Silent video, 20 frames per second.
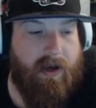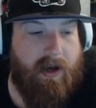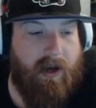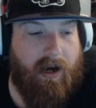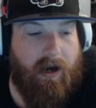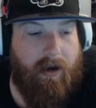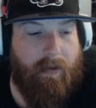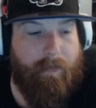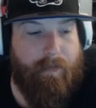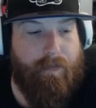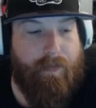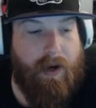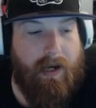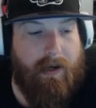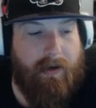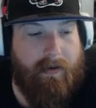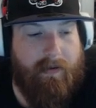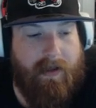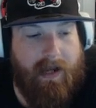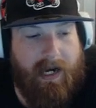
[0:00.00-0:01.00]
but
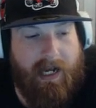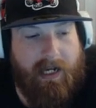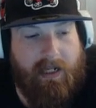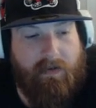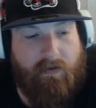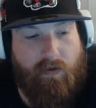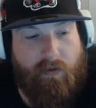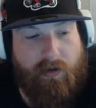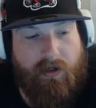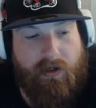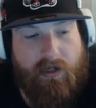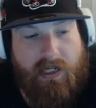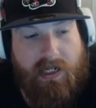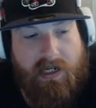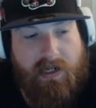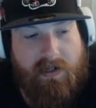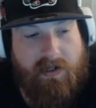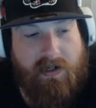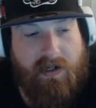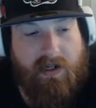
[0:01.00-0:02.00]
that active ability is